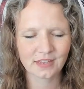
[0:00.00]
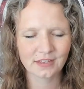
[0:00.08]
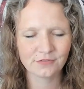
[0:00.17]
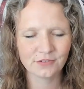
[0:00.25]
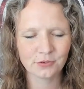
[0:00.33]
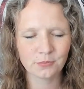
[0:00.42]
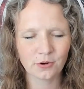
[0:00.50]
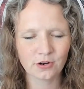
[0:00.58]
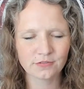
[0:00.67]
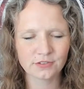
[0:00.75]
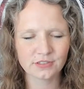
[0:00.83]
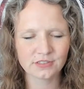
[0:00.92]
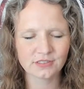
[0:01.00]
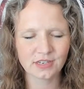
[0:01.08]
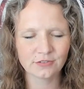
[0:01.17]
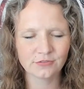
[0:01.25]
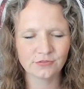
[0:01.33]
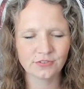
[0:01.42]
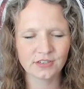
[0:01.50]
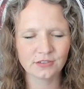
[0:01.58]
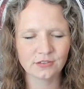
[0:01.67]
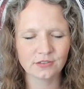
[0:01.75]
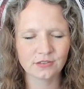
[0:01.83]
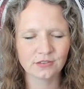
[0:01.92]
I feel marvelous. I
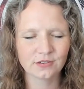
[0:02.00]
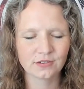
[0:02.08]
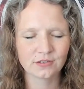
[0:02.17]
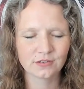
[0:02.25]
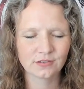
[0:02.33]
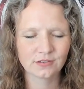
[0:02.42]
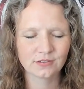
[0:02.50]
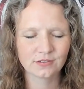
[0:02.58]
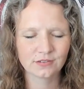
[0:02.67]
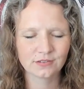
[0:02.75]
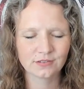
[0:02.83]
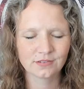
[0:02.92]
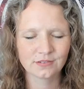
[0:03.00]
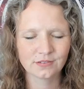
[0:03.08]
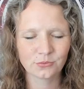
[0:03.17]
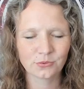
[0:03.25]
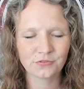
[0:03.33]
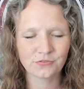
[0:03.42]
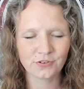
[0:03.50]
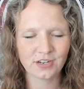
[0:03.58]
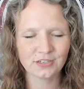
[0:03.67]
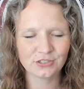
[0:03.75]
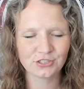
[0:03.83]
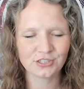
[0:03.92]
feel
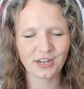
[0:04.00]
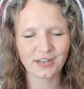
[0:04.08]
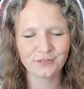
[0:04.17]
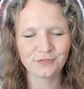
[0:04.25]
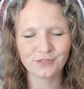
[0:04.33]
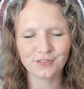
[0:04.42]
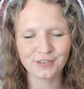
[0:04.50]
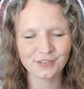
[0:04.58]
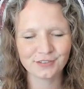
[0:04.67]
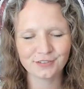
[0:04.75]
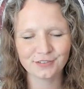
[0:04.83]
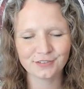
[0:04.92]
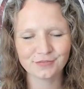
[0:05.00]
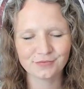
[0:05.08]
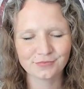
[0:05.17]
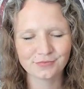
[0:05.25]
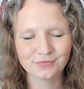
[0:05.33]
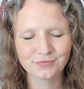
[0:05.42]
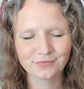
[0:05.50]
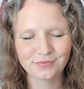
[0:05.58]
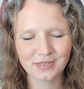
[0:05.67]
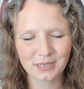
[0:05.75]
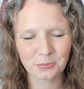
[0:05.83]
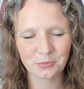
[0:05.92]
refreshed. I feel
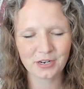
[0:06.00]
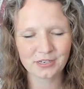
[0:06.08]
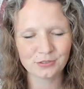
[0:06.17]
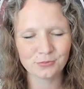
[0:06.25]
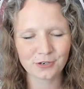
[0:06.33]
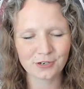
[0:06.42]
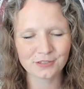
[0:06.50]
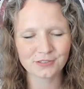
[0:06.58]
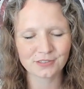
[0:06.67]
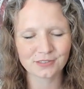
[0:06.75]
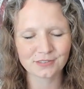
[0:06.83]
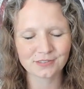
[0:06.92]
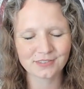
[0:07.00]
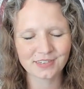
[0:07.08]
like a brand new person.